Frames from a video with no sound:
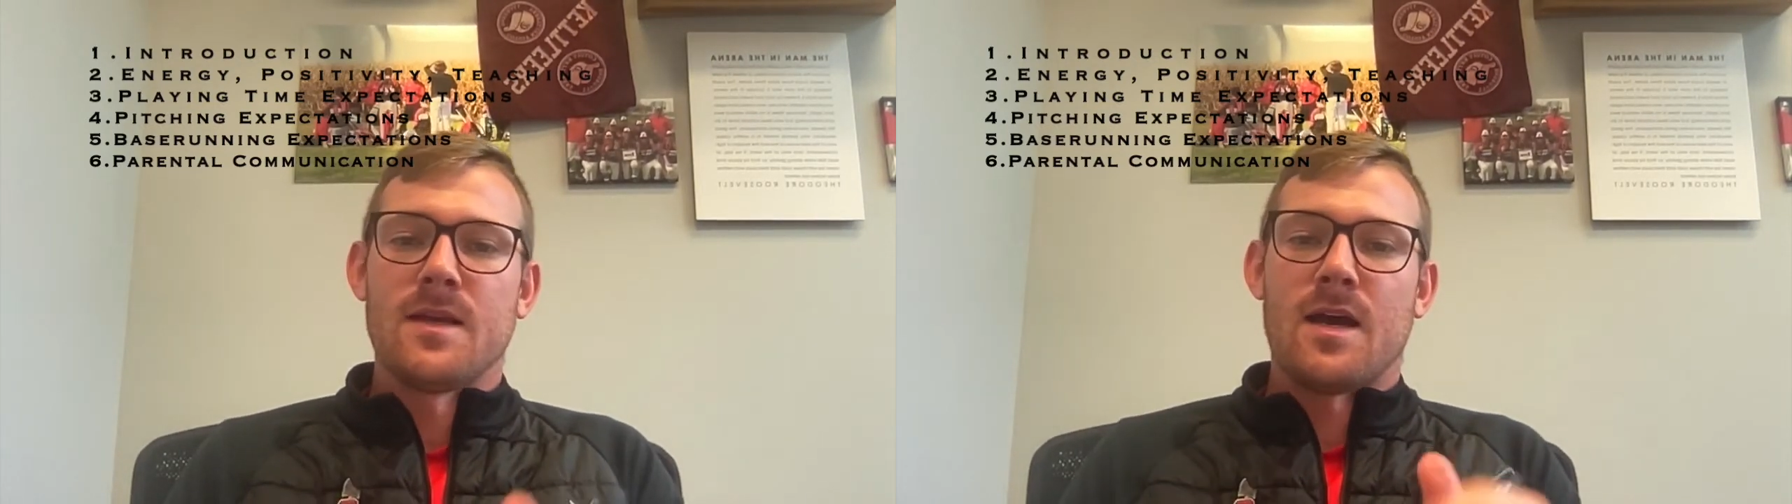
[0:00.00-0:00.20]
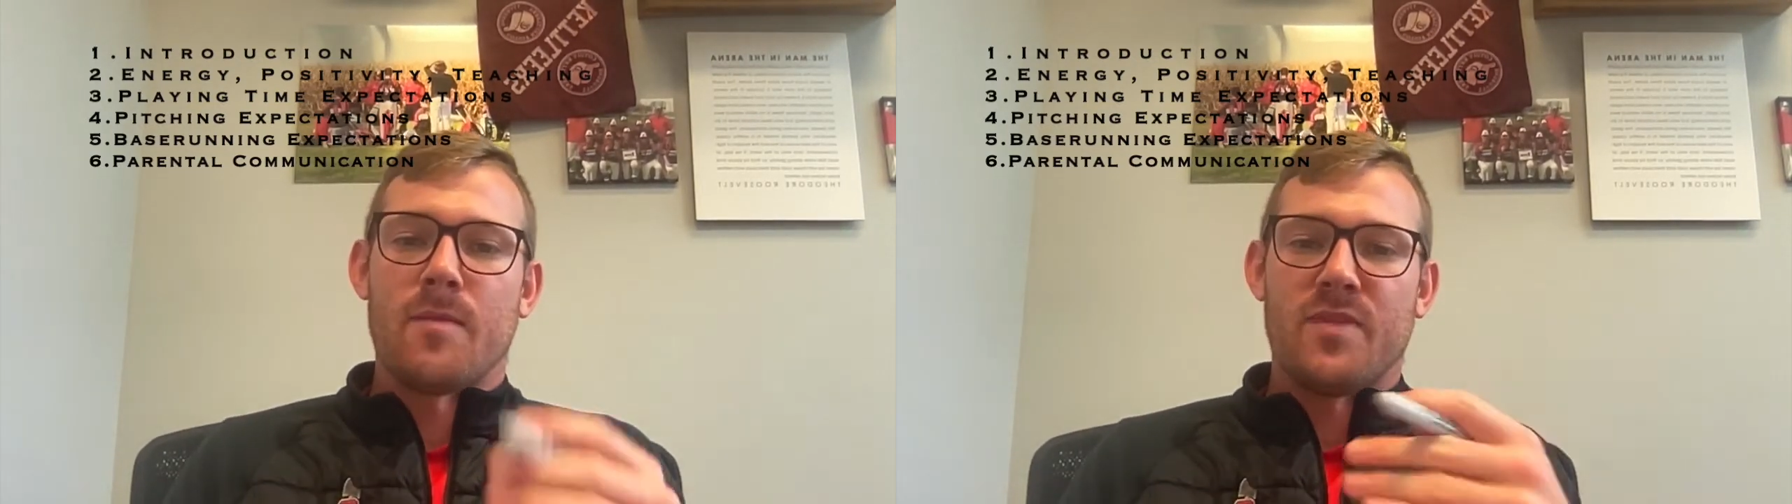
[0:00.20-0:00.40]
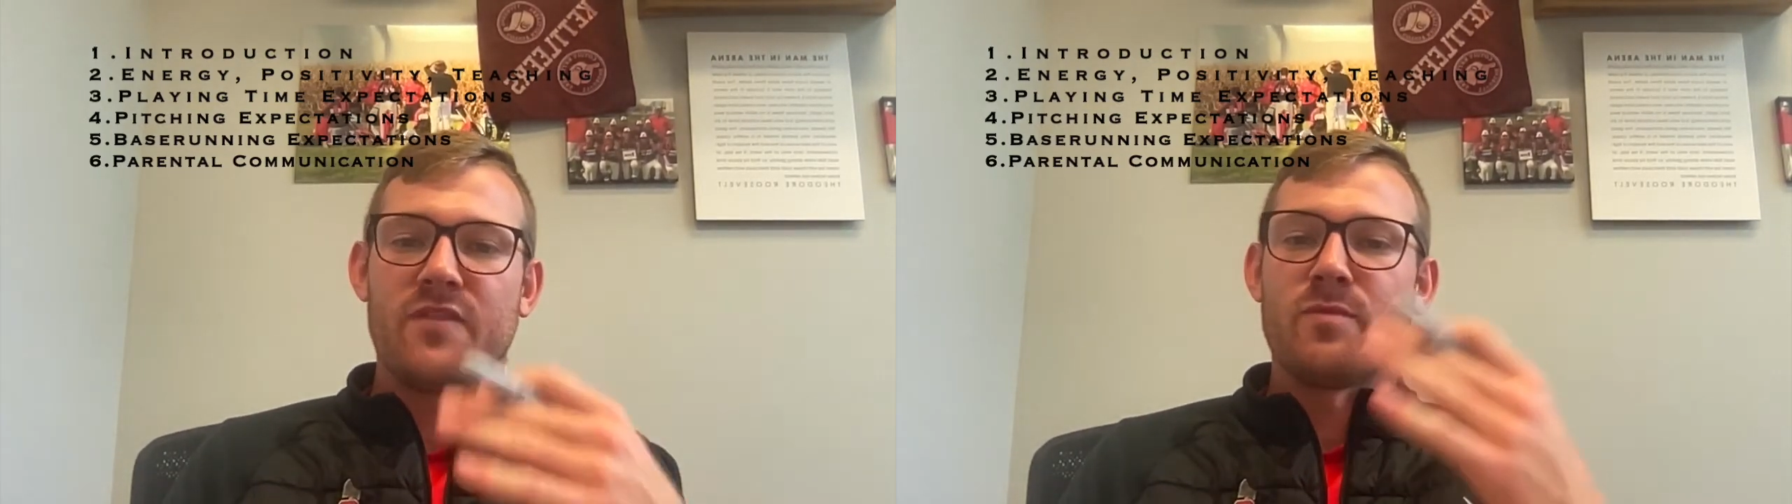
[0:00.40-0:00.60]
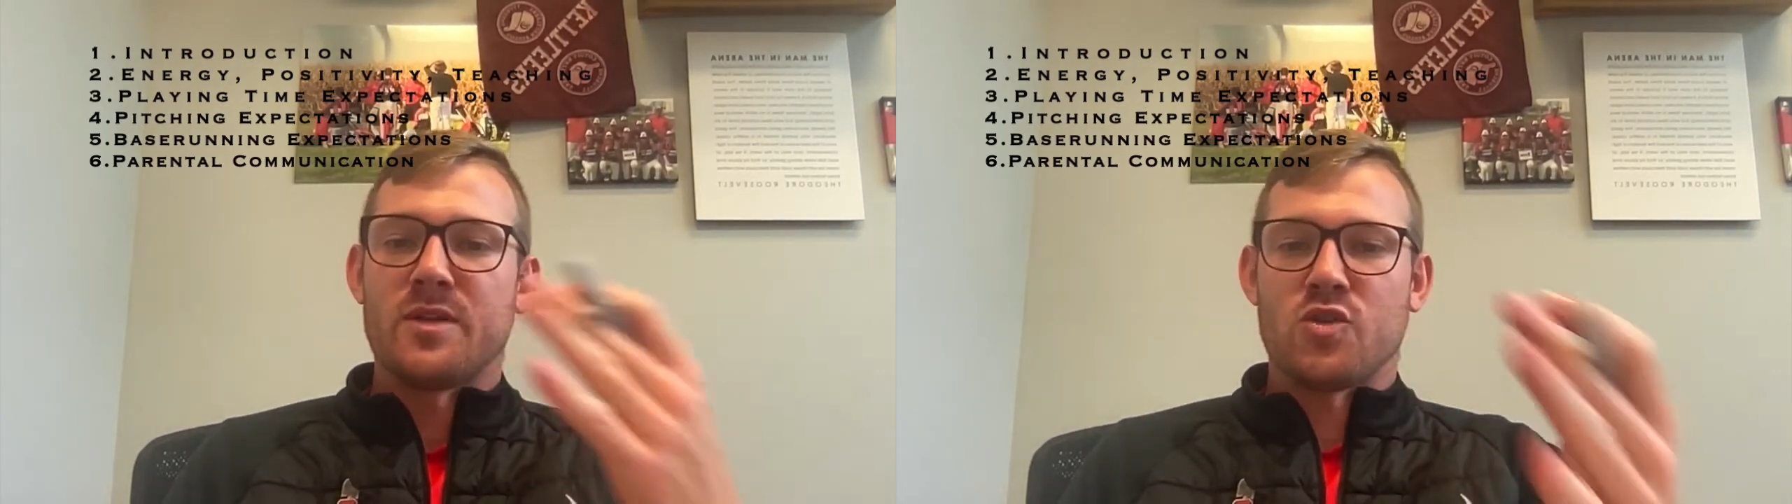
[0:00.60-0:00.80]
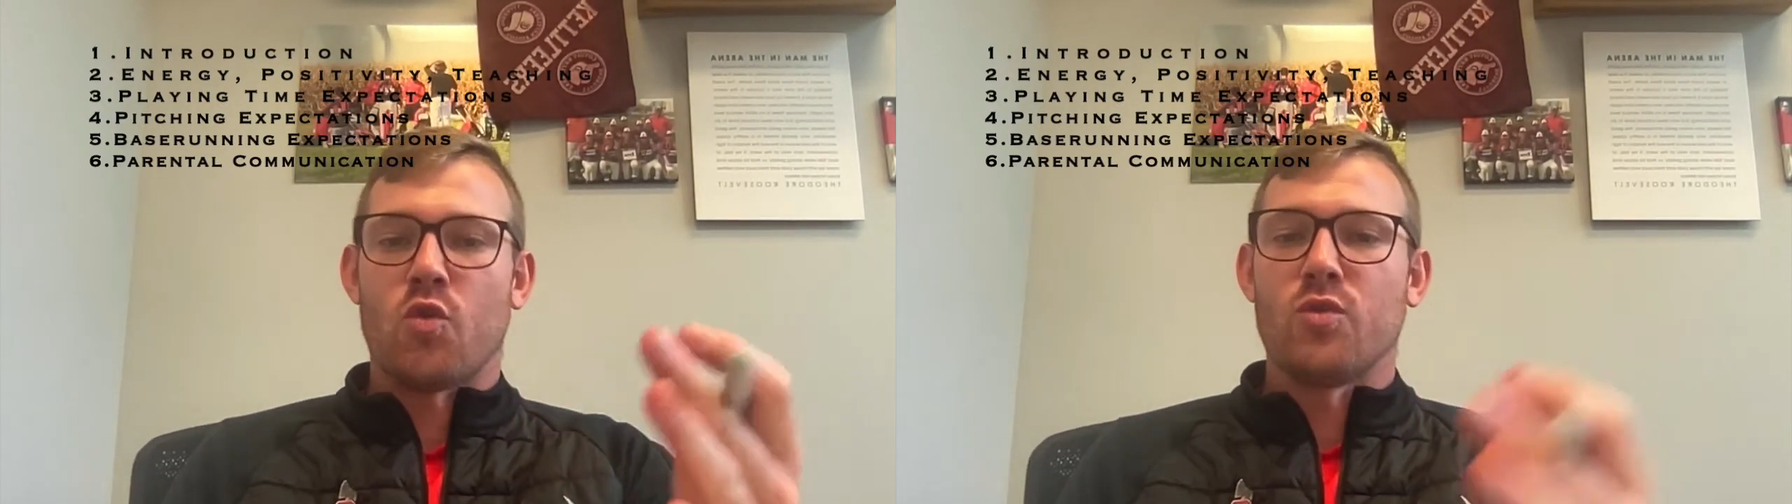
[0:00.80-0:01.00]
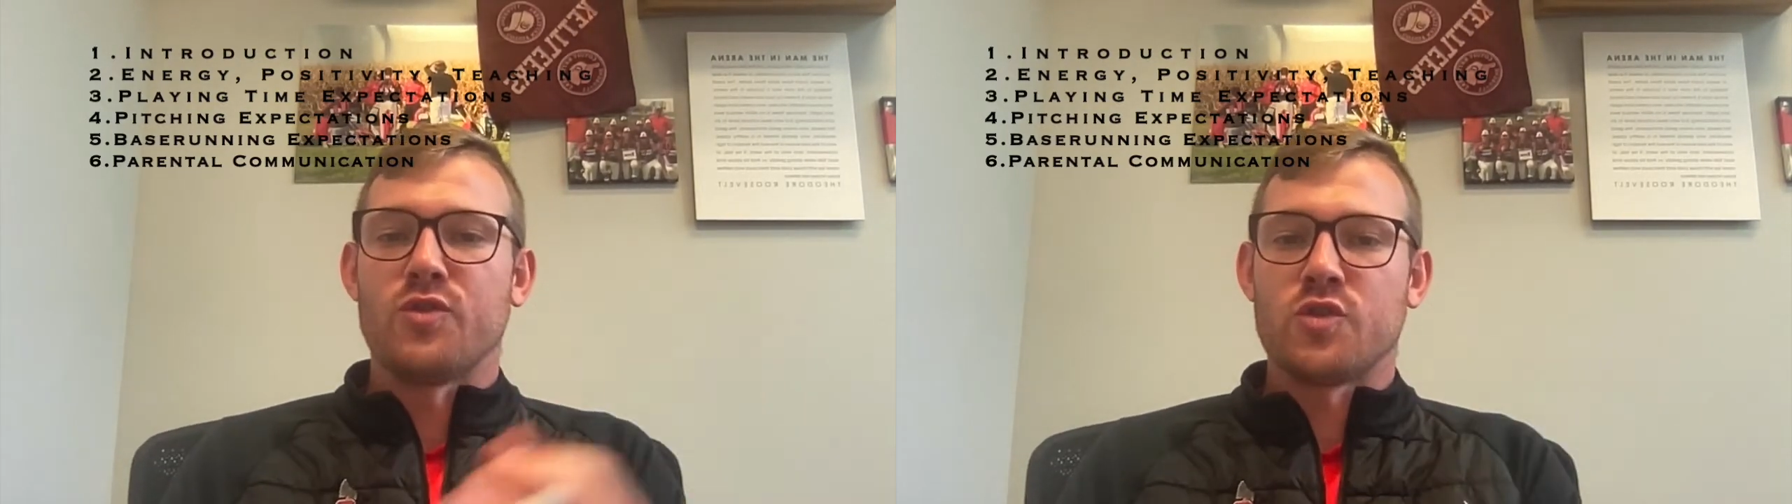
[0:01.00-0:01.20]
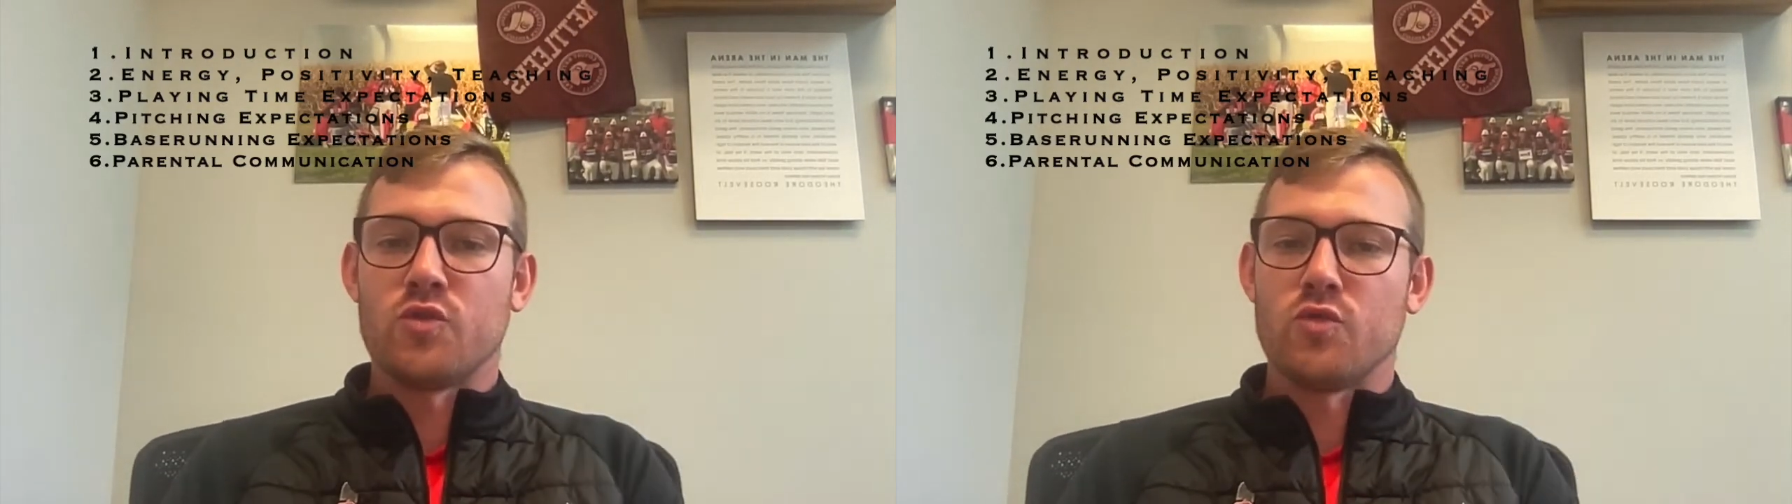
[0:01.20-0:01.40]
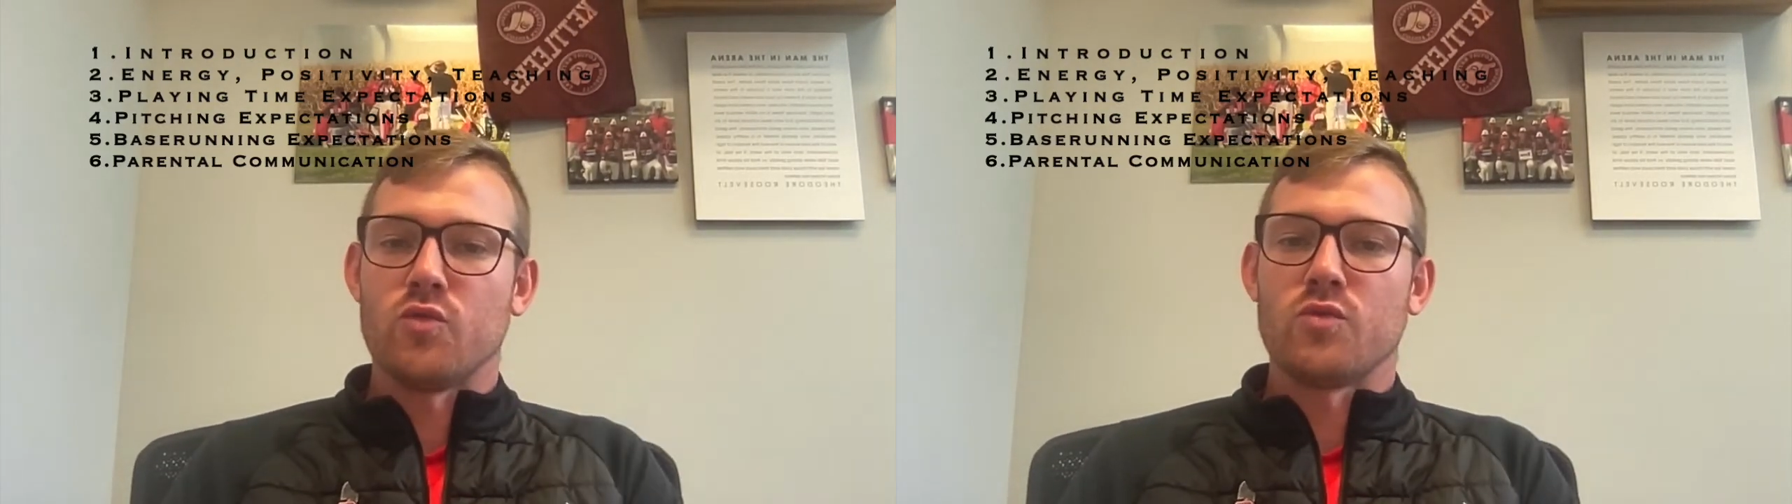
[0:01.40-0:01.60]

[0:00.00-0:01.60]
um, they've been told to